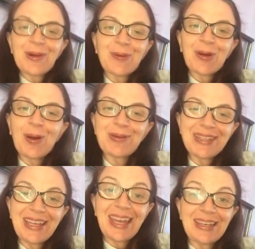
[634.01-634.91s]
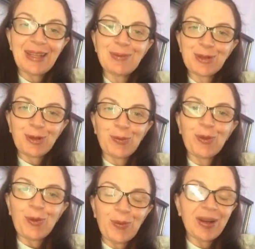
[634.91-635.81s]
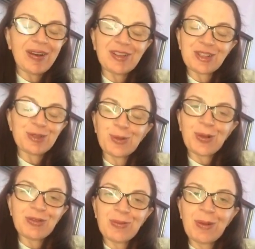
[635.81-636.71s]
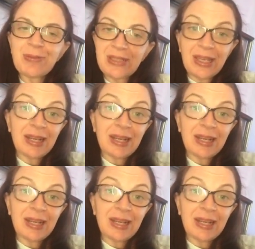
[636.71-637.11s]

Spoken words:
when I was a kid. It was on a wall, and I just always remembered it.